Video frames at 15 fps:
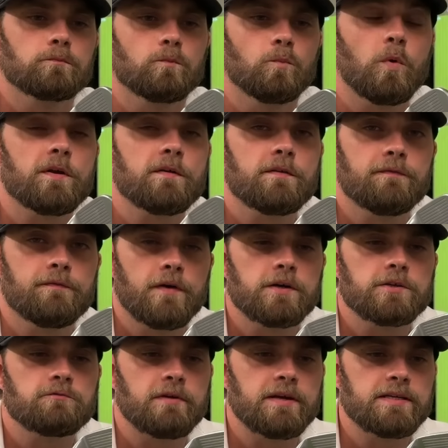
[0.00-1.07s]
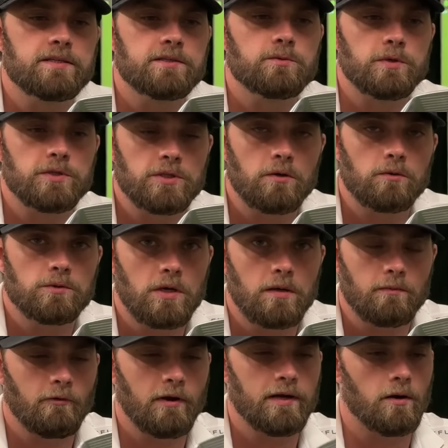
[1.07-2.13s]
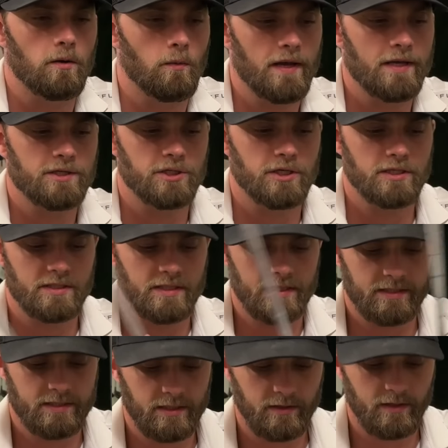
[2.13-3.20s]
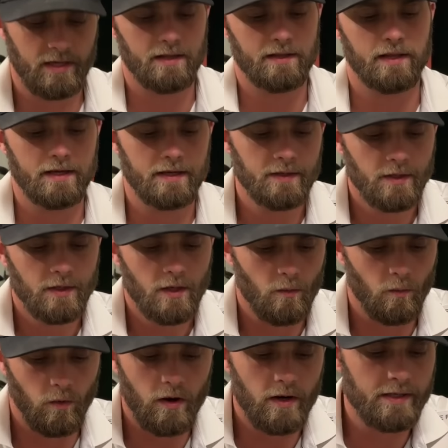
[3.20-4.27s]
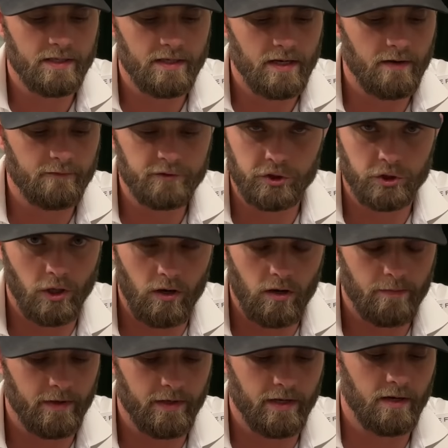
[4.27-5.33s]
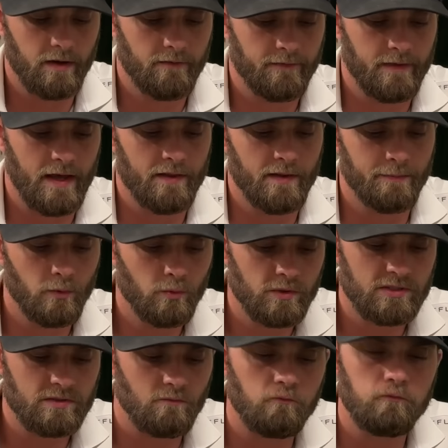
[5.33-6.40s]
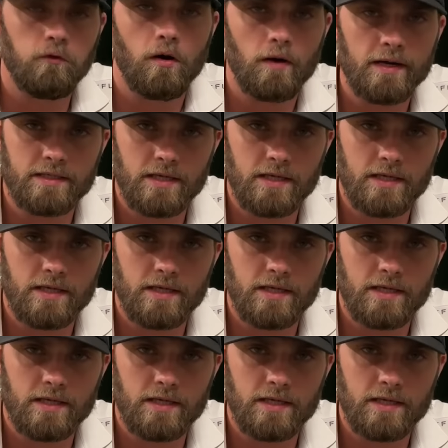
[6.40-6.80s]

One of the first reasons we're told to upgrade our wedges is so that they're wide enough, sharp enough, that the ball doesn't ride